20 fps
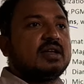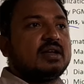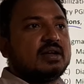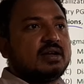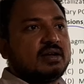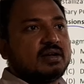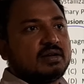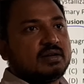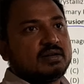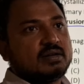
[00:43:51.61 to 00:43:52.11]

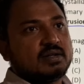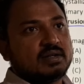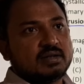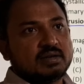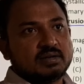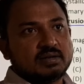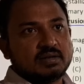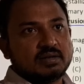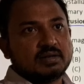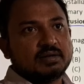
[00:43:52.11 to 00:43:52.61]

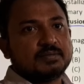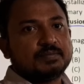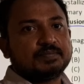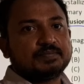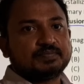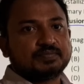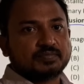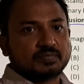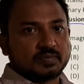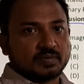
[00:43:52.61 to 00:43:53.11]
in
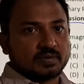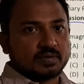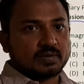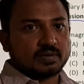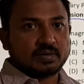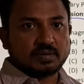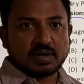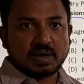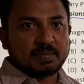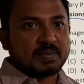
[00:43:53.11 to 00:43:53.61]

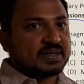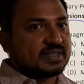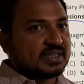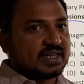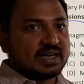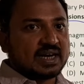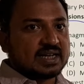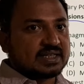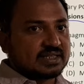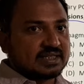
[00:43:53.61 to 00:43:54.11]

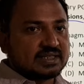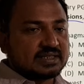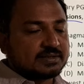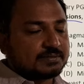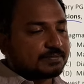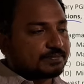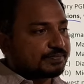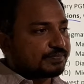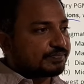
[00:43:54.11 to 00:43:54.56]
MSc classes,